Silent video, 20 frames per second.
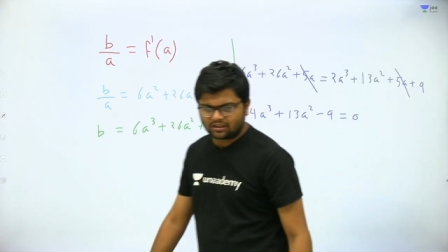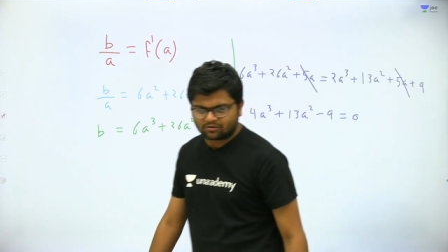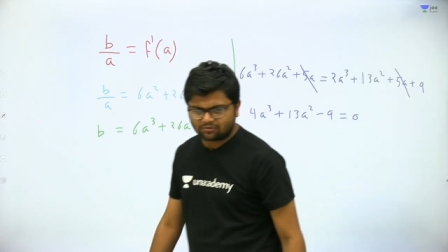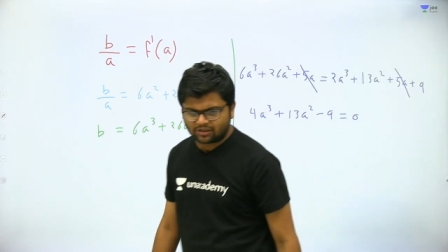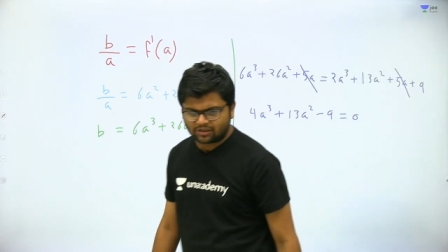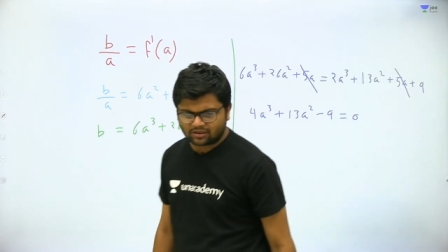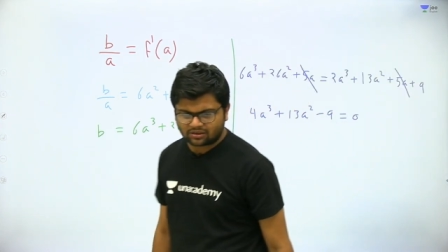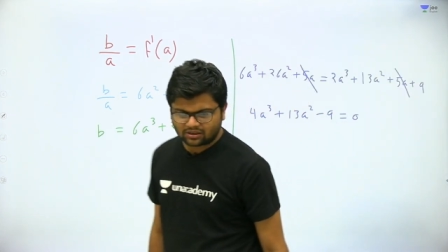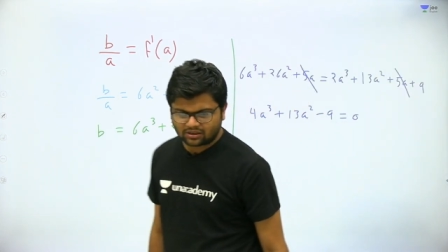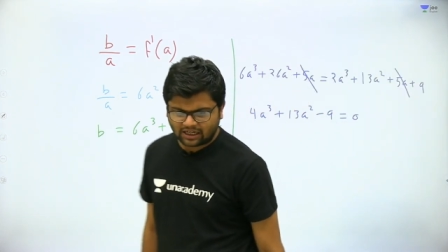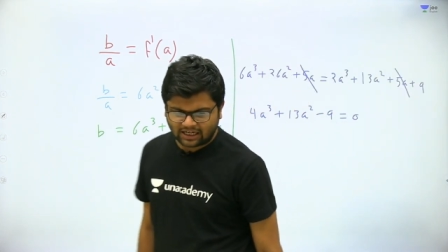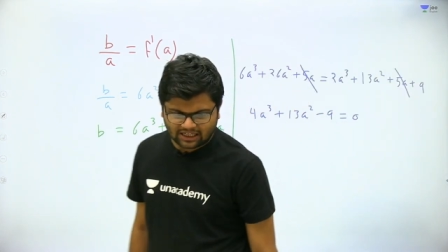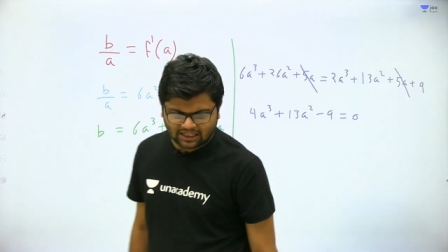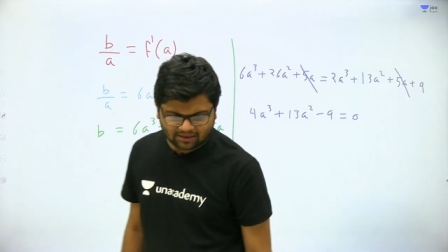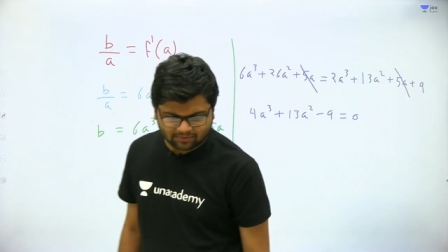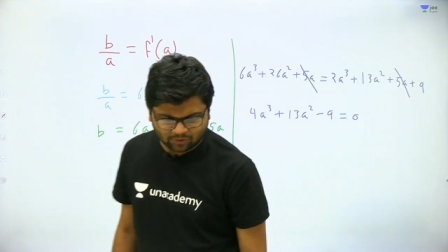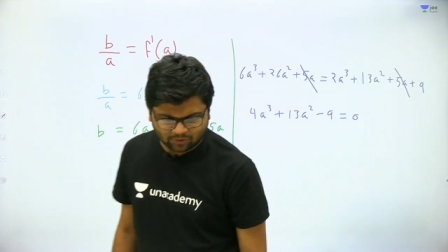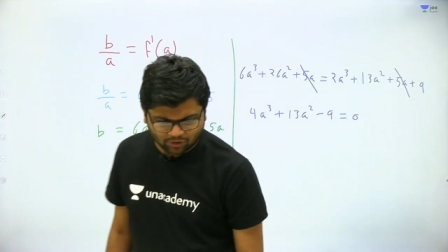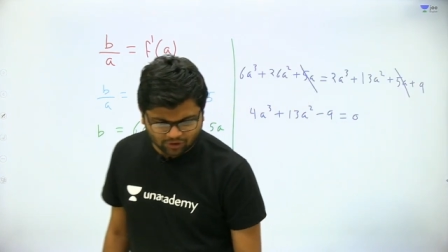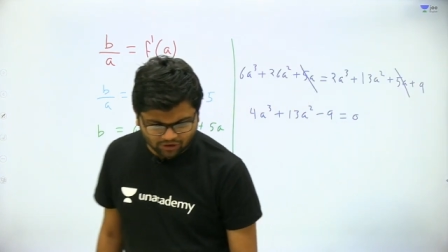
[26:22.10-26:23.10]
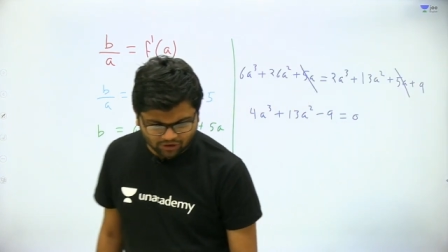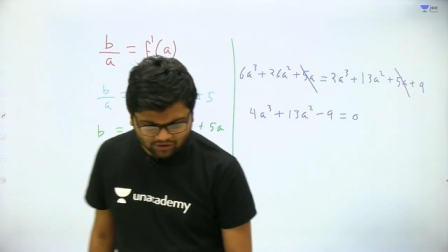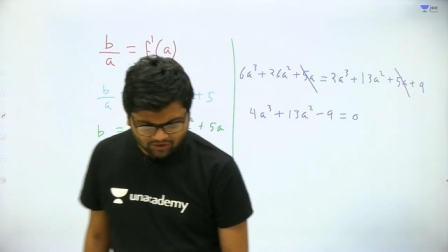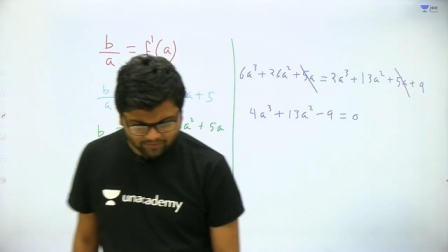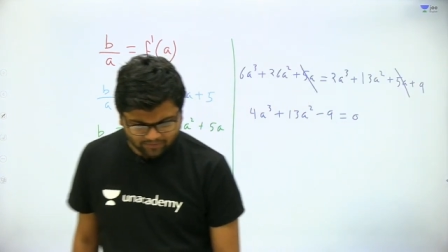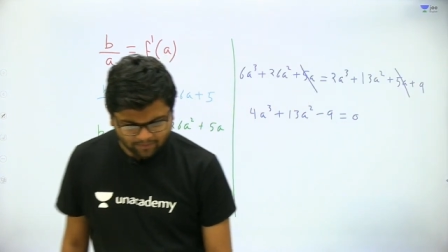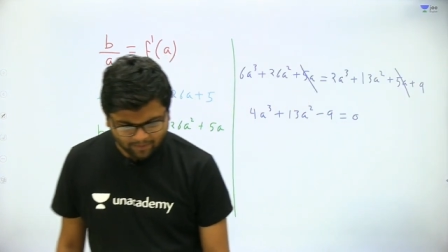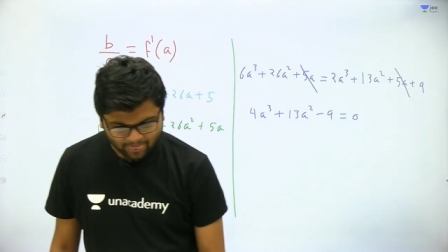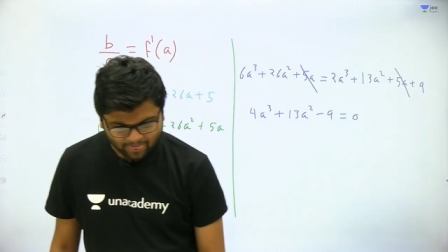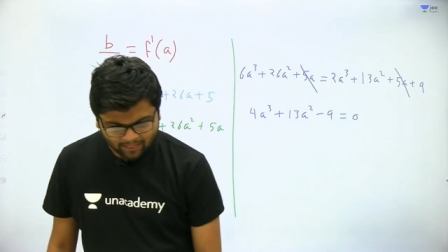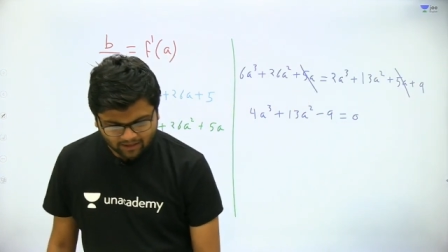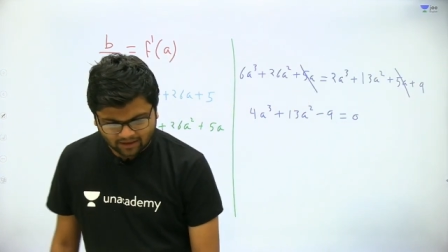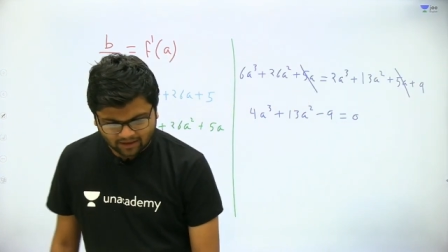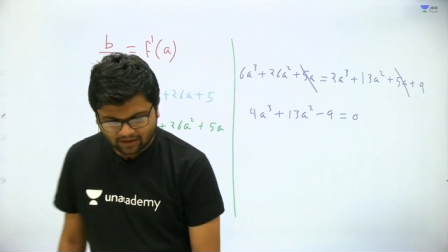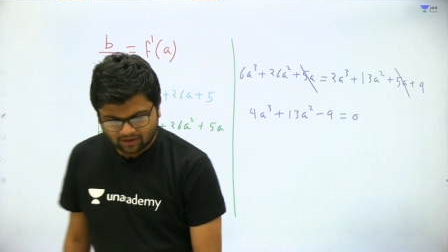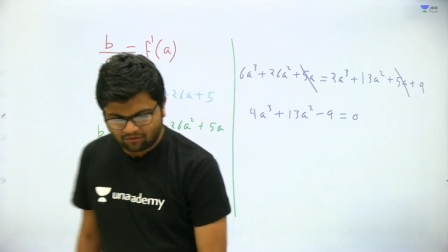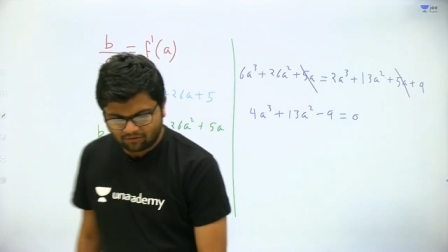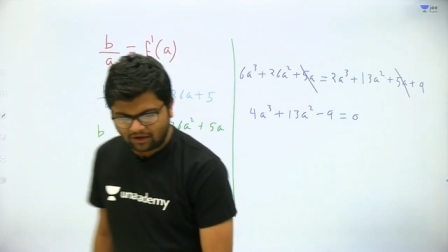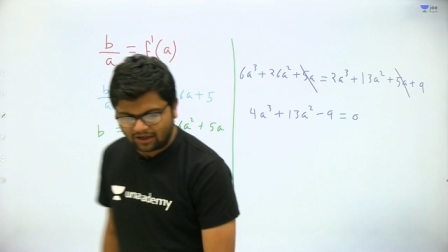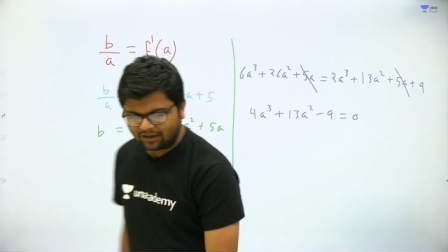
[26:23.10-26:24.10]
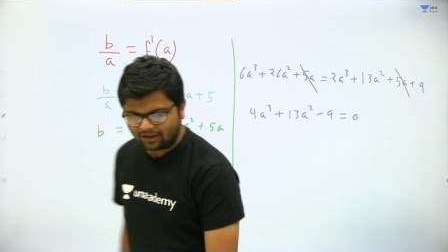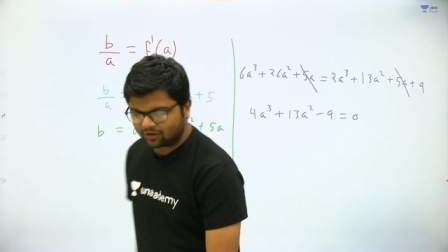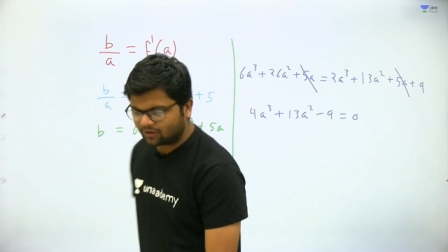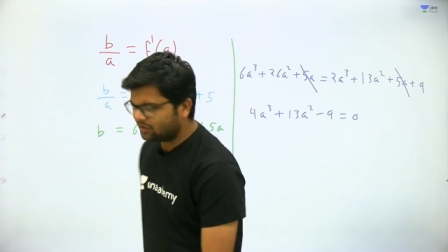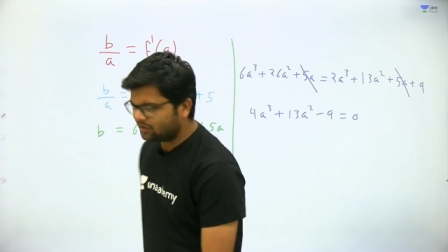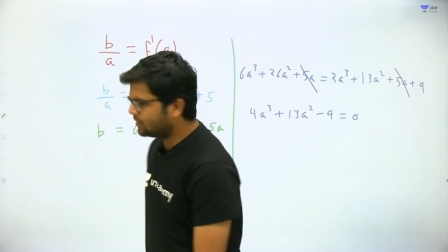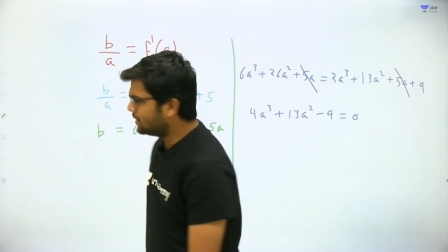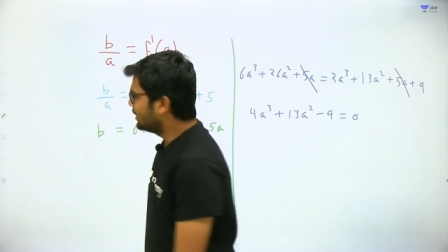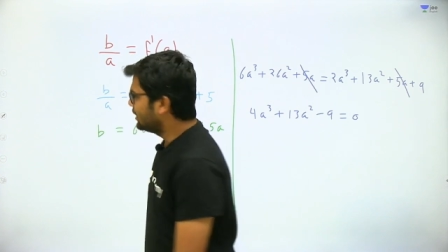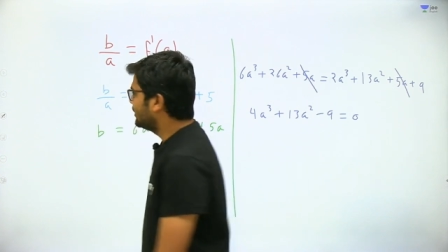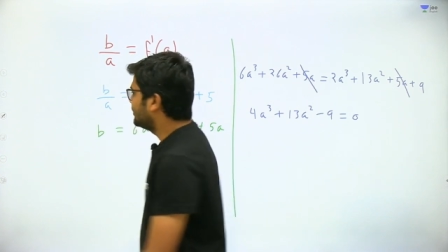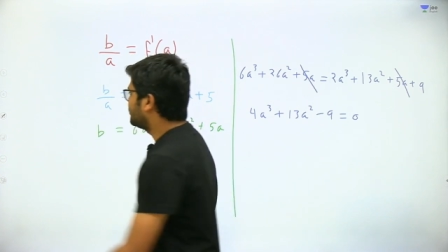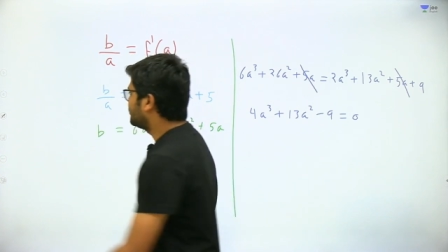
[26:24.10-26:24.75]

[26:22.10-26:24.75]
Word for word: that what I am doing. Very good.